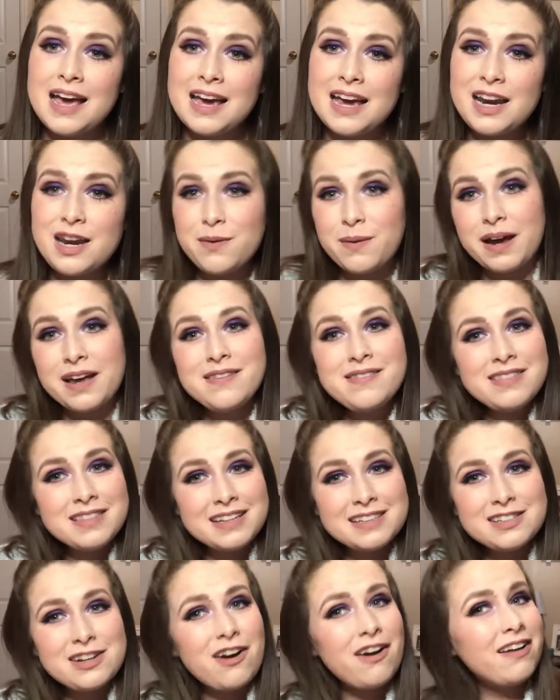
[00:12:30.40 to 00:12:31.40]
anyway,
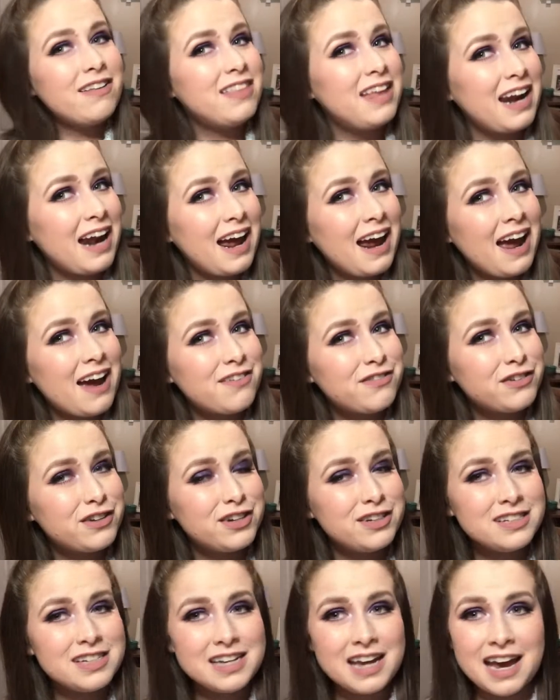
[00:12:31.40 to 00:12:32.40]
that's all that I have for
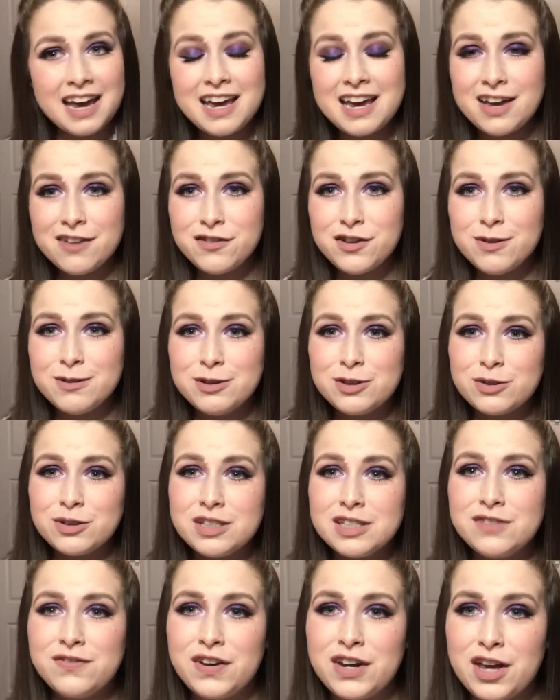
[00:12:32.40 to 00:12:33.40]
you today. If you enjoyed
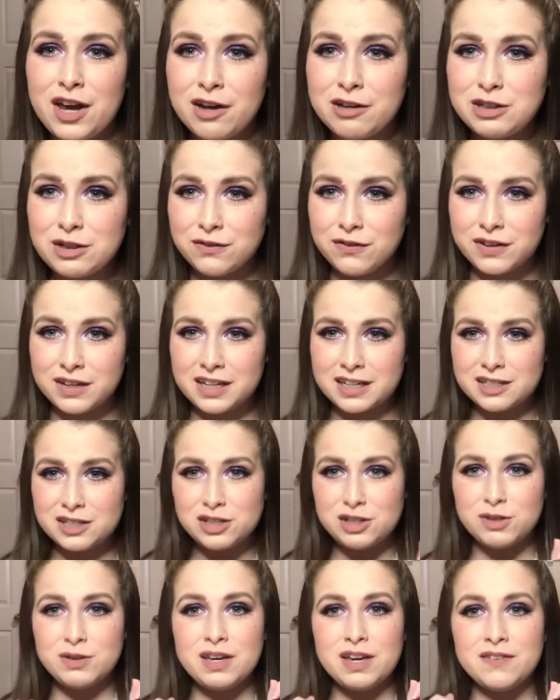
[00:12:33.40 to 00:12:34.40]
this video, don't forget
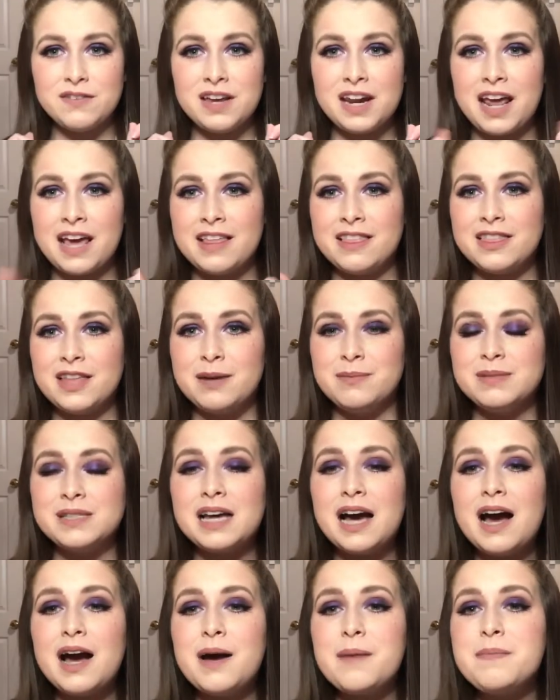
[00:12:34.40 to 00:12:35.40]
to give it a thumbs
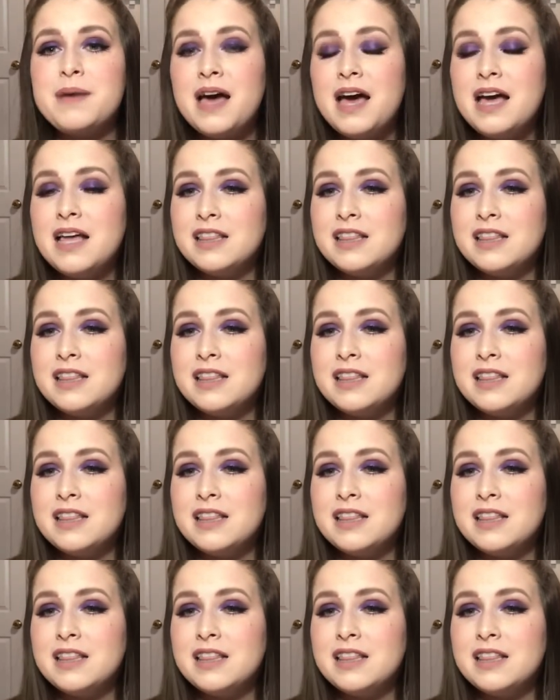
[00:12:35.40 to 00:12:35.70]
up.